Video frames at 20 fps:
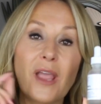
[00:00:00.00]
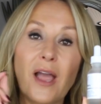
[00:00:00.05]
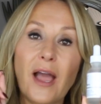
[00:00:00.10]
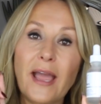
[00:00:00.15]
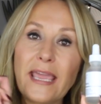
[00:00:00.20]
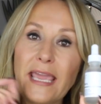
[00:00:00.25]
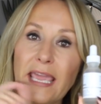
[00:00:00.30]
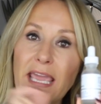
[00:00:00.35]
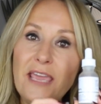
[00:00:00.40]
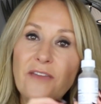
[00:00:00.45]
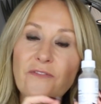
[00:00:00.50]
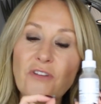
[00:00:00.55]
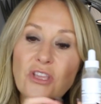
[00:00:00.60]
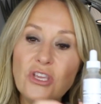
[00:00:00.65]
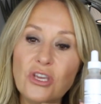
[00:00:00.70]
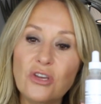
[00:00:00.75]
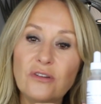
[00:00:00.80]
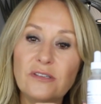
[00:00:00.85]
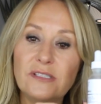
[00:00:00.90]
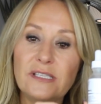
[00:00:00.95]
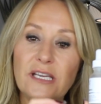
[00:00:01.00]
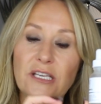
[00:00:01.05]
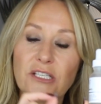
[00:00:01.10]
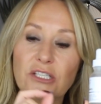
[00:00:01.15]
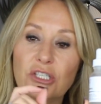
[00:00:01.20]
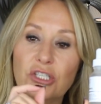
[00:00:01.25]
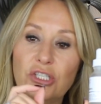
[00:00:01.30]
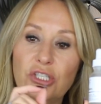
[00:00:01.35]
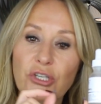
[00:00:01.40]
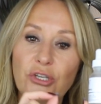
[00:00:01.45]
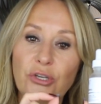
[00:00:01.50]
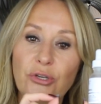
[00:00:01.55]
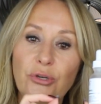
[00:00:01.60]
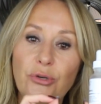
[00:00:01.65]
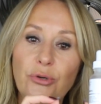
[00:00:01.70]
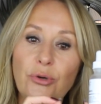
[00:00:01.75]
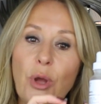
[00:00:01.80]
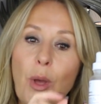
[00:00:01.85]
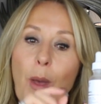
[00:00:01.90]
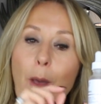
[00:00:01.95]
I even use it
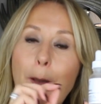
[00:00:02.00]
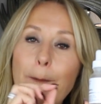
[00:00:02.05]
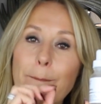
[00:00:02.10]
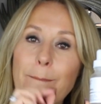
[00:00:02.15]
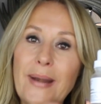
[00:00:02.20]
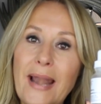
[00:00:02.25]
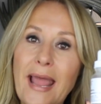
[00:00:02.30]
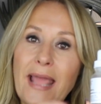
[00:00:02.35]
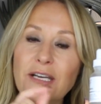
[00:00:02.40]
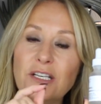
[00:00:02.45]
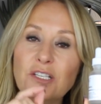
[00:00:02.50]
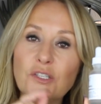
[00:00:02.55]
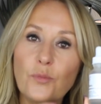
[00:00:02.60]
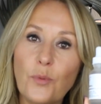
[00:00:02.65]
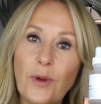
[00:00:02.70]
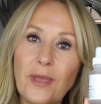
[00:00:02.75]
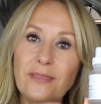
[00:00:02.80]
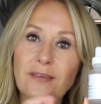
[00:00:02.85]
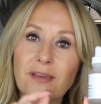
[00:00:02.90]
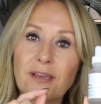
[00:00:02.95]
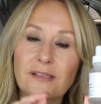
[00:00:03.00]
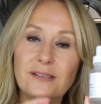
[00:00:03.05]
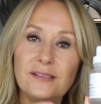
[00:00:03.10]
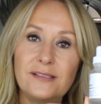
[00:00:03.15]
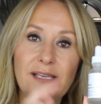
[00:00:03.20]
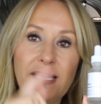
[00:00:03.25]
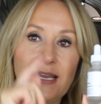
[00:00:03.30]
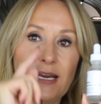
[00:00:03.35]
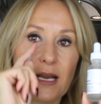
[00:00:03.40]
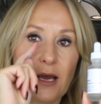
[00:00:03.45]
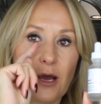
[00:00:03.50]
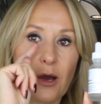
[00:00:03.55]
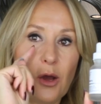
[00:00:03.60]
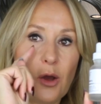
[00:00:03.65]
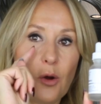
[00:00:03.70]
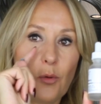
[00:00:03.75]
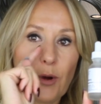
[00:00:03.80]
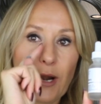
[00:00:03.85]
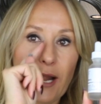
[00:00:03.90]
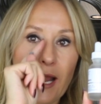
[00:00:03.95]
to blend with concealer
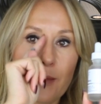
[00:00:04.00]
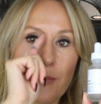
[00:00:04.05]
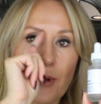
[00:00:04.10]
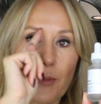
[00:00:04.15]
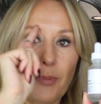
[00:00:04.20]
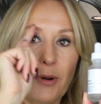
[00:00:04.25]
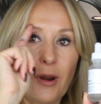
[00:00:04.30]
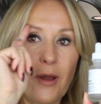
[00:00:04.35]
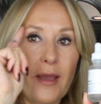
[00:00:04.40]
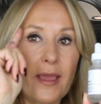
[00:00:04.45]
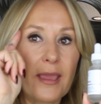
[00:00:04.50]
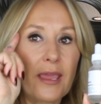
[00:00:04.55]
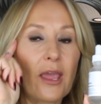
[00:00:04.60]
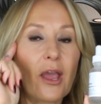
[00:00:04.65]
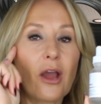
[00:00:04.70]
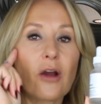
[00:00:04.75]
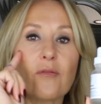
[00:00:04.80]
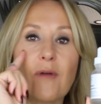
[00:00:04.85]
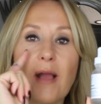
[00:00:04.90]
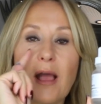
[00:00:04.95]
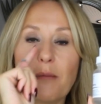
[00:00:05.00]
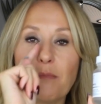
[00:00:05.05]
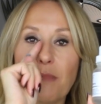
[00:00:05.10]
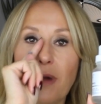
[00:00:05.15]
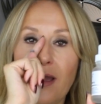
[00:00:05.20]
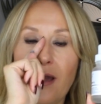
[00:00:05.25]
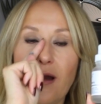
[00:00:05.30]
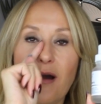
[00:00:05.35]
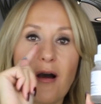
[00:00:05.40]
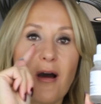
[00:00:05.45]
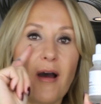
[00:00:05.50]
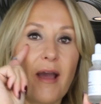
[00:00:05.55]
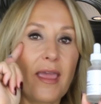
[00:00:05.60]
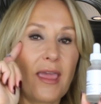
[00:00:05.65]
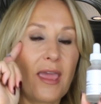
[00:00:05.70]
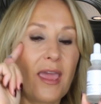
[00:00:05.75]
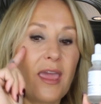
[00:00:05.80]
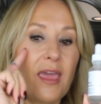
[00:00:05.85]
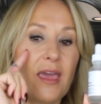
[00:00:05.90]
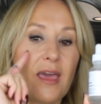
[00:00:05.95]
when I'm applying it around my eye
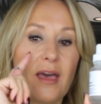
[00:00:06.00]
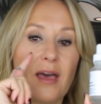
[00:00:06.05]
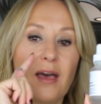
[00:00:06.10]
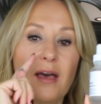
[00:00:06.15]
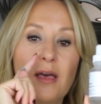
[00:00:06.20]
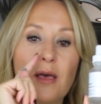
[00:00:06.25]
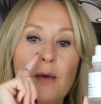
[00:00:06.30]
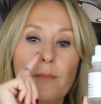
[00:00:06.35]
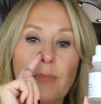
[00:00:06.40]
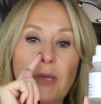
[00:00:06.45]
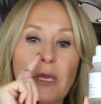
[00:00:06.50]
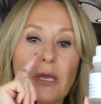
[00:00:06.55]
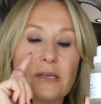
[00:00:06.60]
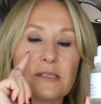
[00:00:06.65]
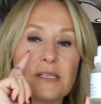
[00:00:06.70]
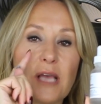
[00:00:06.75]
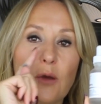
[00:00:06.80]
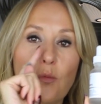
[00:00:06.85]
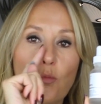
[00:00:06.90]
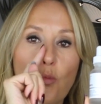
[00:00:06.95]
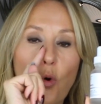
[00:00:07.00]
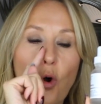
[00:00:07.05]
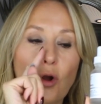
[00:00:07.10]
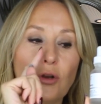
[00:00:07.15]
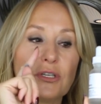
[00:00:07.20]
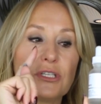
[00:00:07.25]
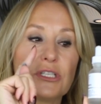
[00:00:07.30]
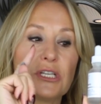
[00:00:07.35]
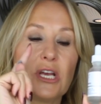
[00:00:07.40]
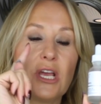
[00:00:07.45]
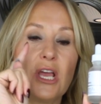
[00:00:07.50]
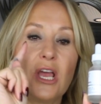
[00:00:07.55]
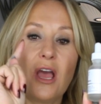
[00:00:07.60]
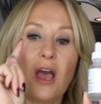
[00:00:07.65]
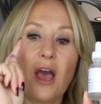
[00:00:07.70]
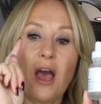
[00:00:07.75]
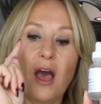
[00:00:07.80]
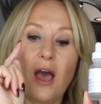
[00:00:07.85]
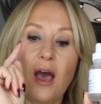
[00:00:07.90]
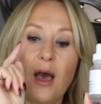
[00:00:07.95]
here, because I want
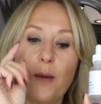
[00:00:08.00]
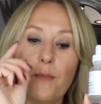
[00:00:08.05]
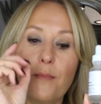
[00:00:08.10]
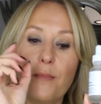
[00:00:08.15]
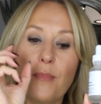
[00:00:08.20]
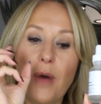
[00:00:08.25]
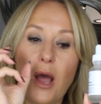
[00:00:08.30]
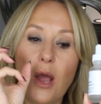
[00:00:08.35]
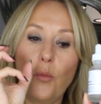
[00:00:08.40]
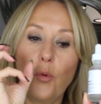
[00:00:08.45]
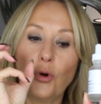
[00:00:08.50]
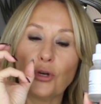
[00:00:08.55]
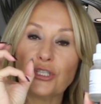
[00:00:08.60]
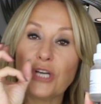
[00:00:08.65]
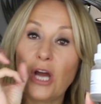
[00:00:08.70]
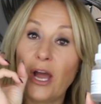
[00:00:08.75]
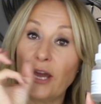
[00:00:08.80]
to